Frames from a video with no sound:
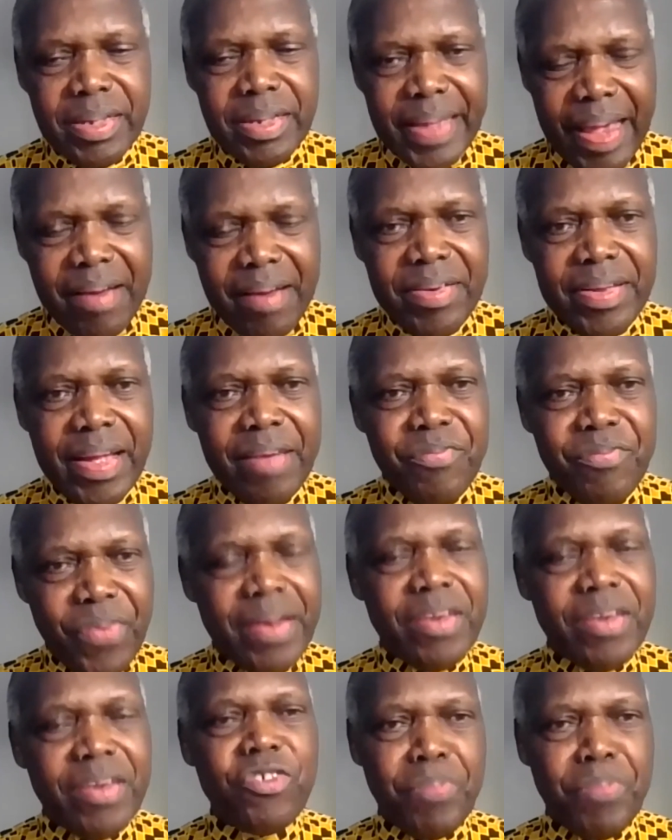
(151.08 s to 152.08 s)
carrying a
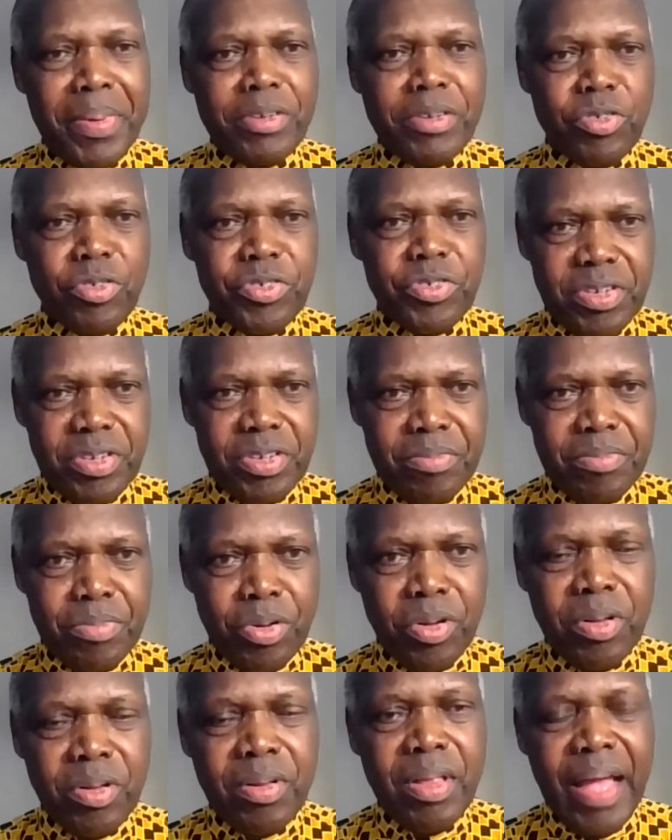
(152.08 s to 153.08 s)
very special
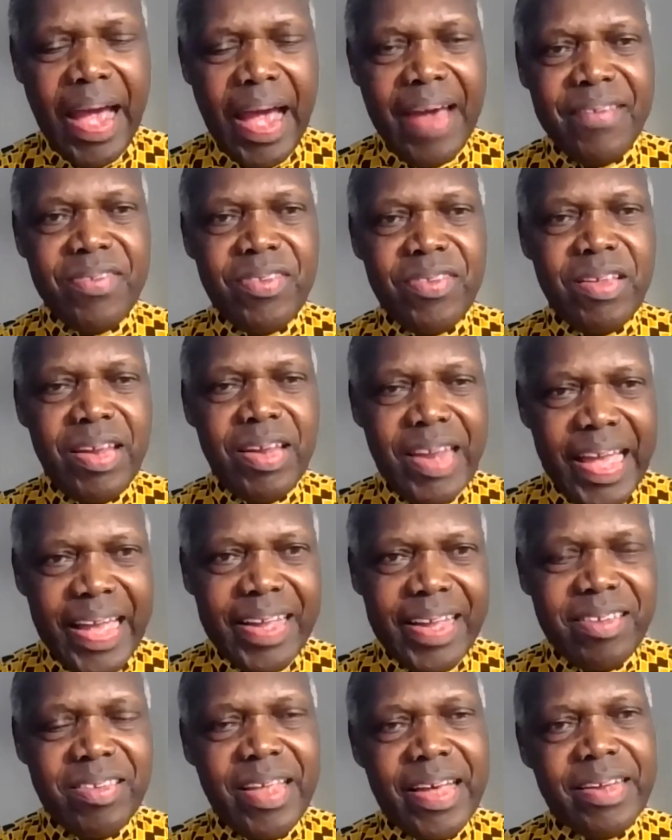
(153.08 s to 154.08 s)
symbol, and the
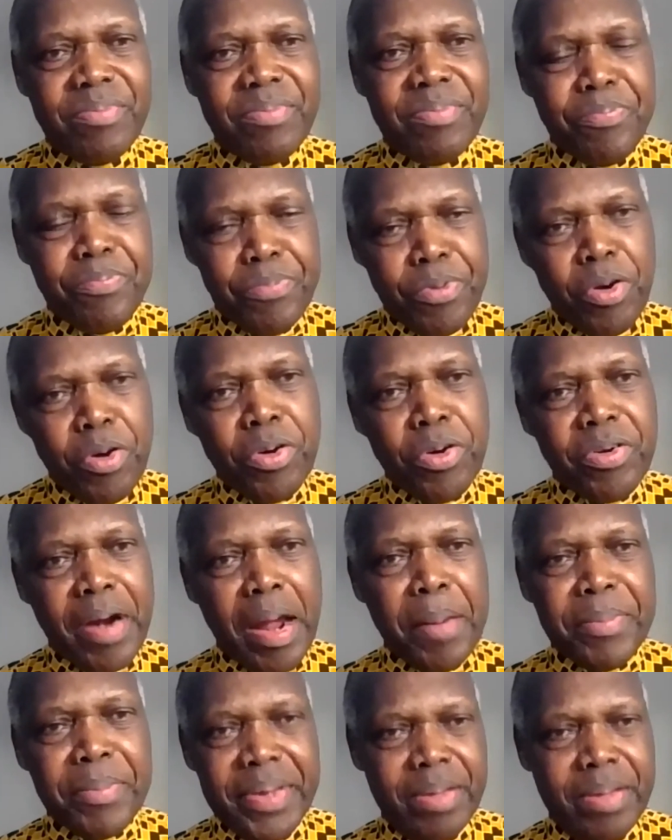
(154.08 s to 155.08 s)
lady that
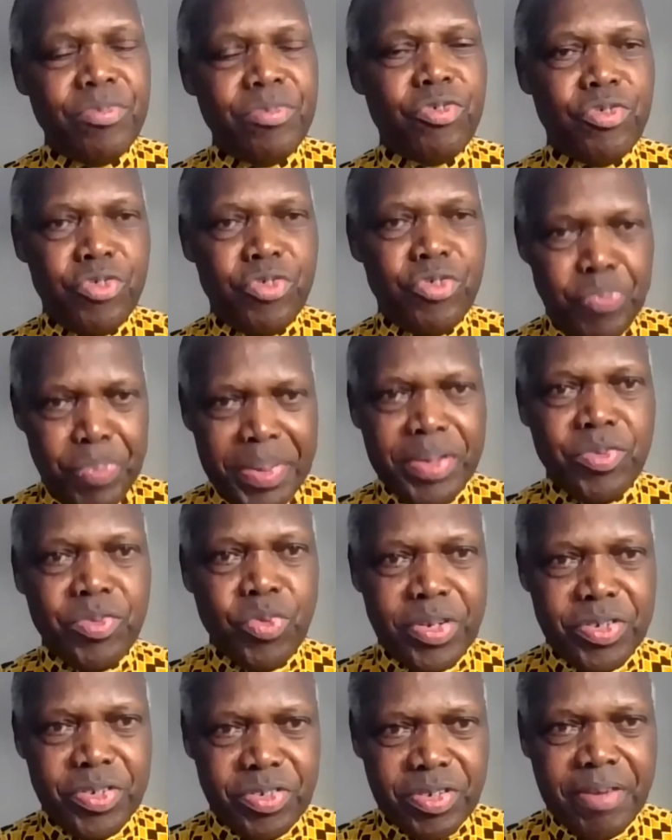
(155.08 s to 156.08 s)
programmed him to speak
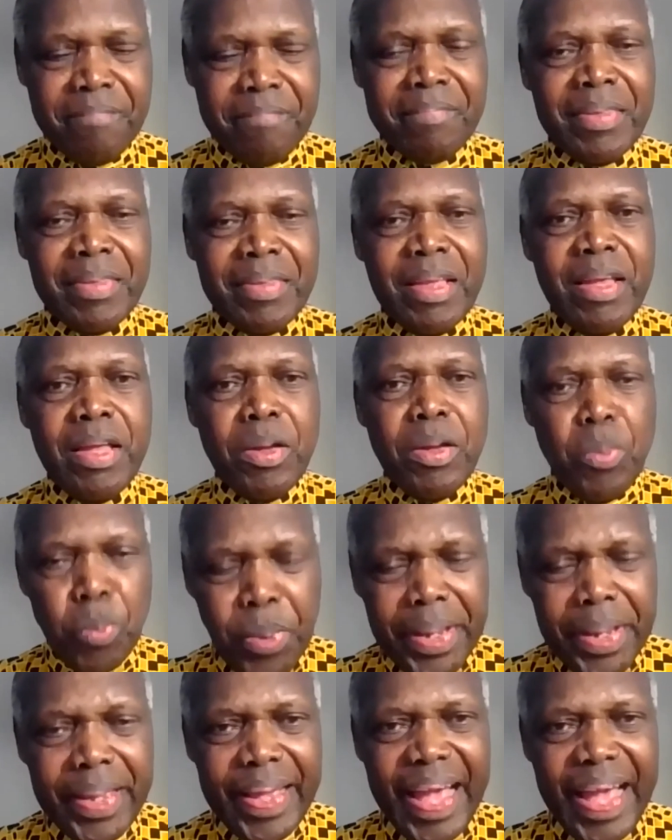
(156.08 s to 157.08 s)
to us.
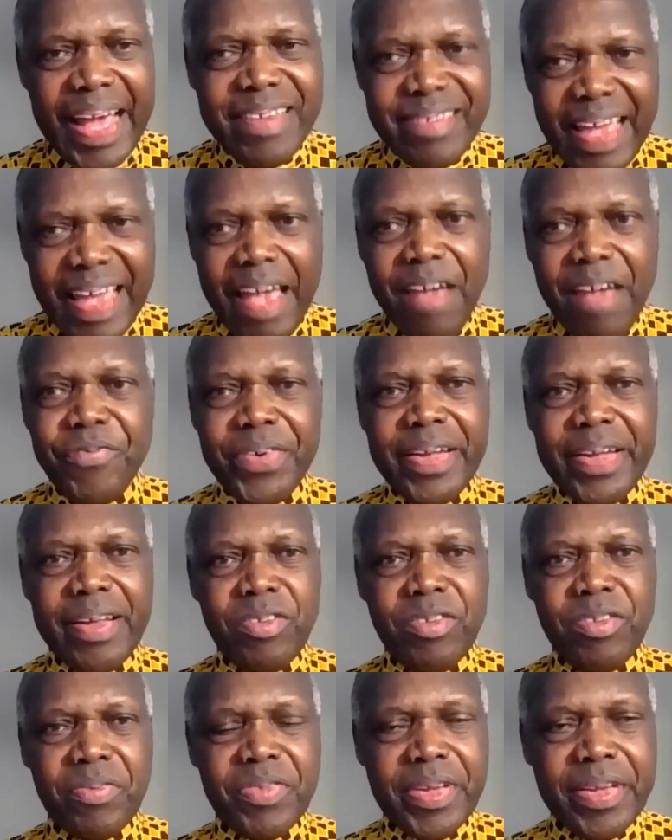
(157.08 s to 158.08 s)
We as
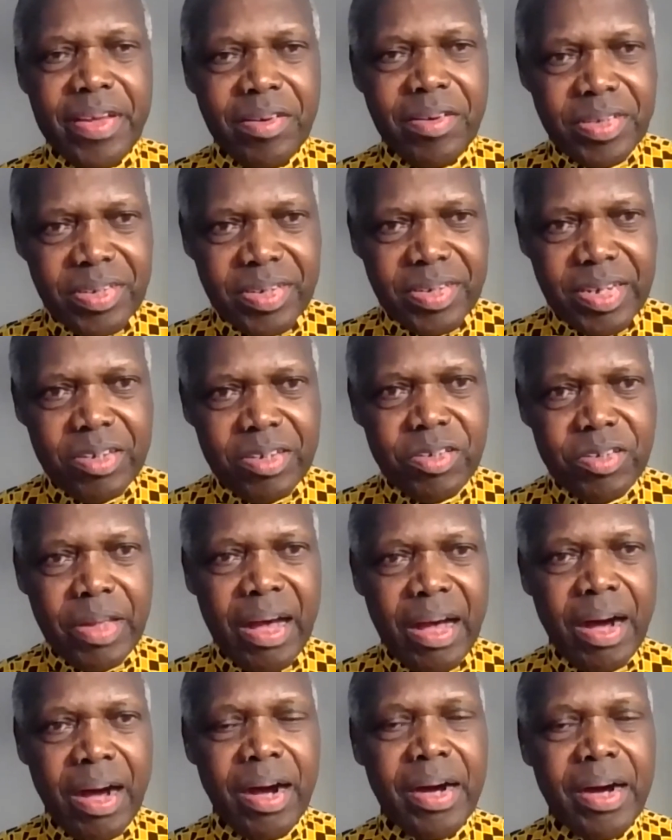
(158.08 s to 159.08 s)
Africans of the continent
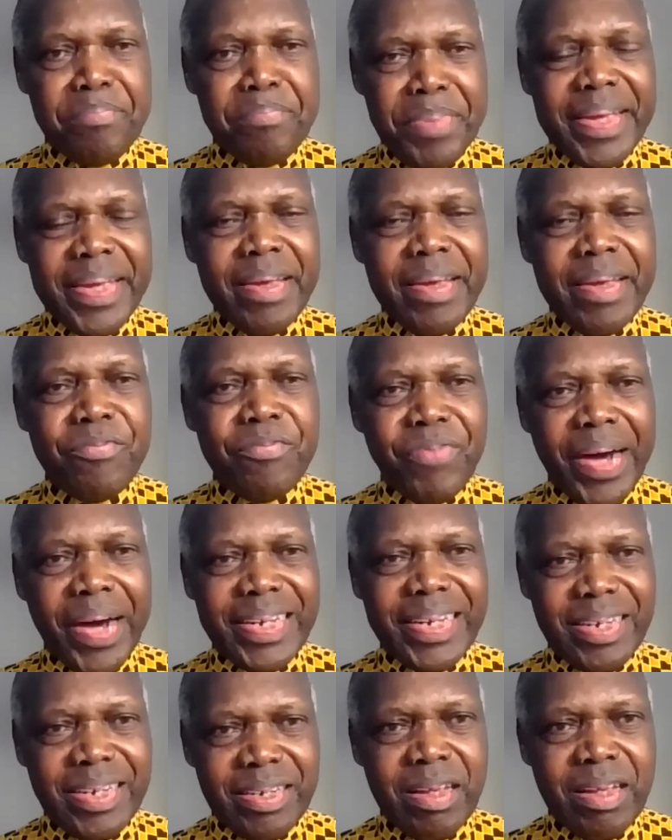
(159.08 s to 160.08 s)
are being
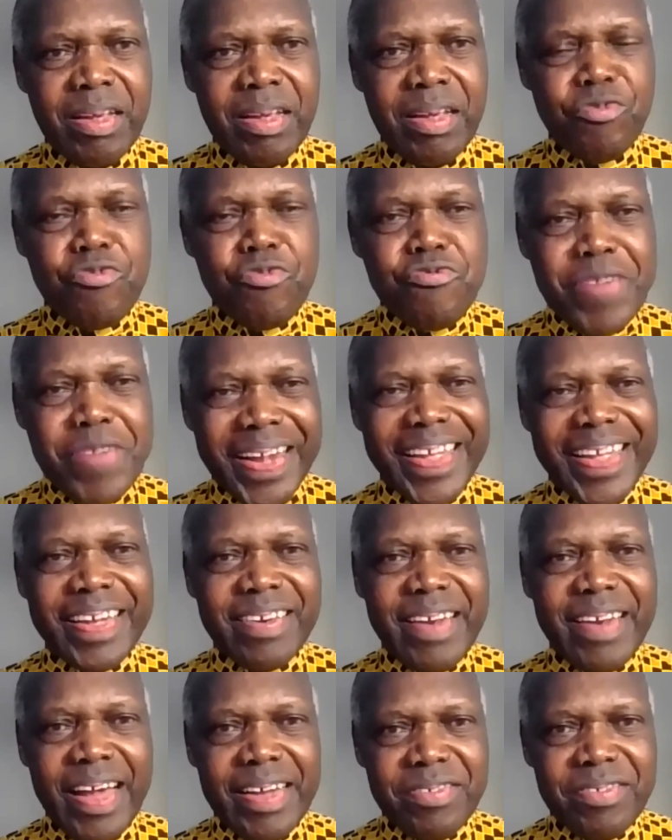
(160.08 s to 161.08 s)
invited to
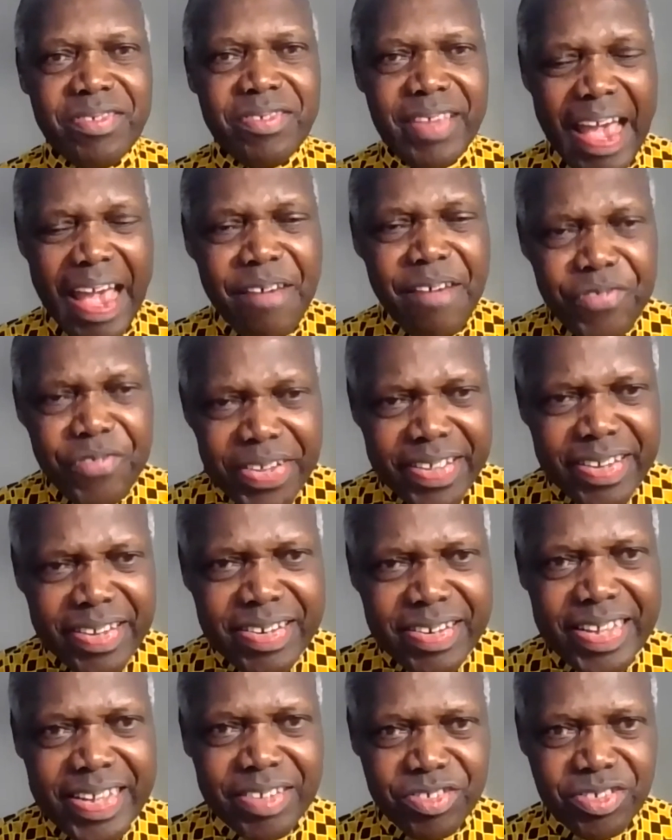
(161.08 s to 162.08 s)
recognize the
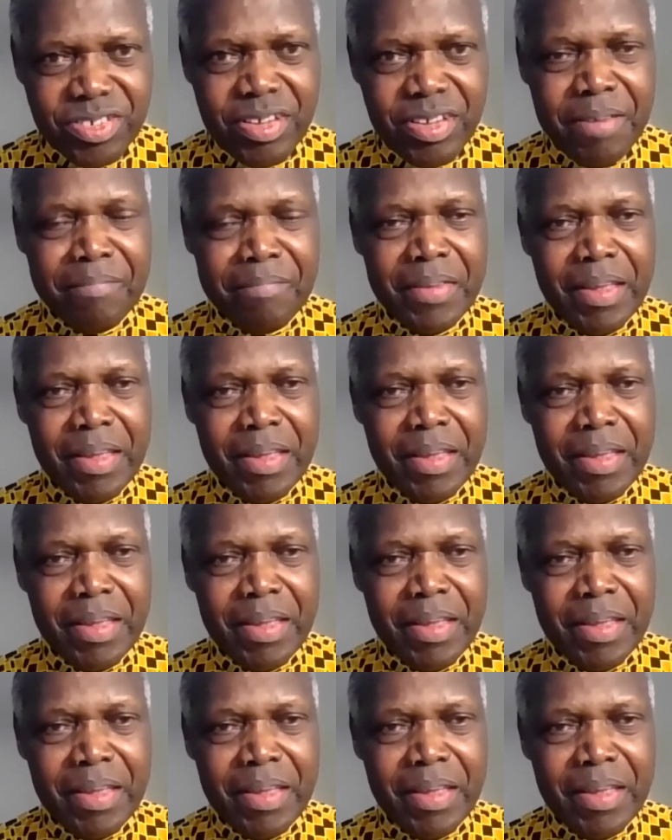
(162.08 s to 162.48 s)
Africanness,